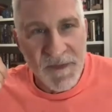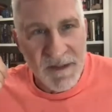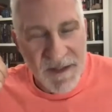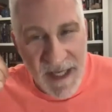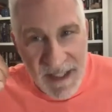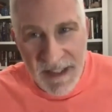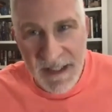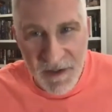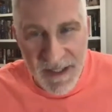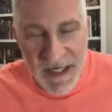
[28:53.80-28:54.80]
taking an
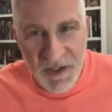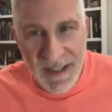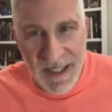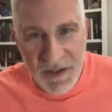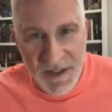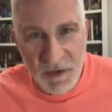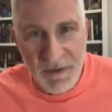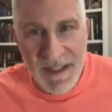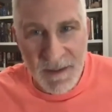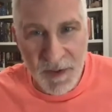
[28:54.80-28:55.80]
international action that
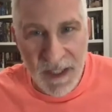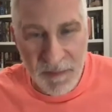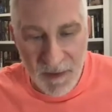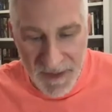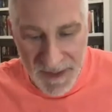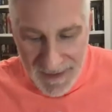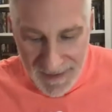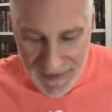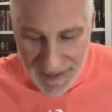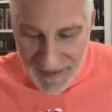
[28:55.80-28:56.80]
creates a problem
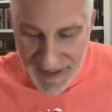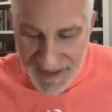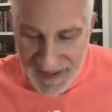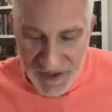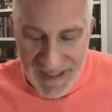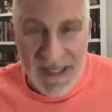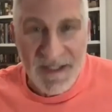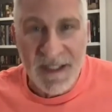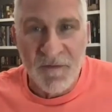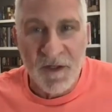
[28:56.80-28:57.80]
and then essentially
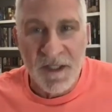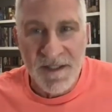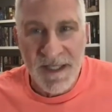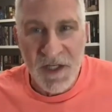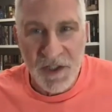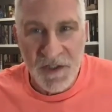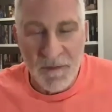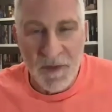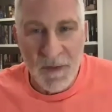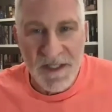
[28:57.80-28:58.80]
asking for concessions from
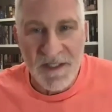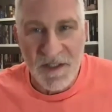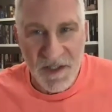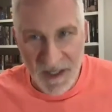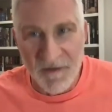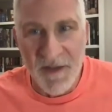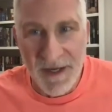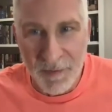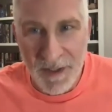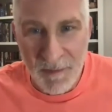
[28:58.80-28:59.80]
the West to solve
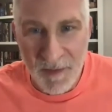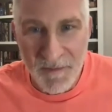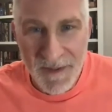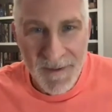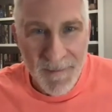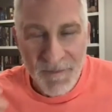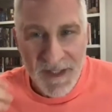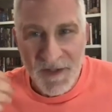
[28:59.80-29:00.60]
that problem. And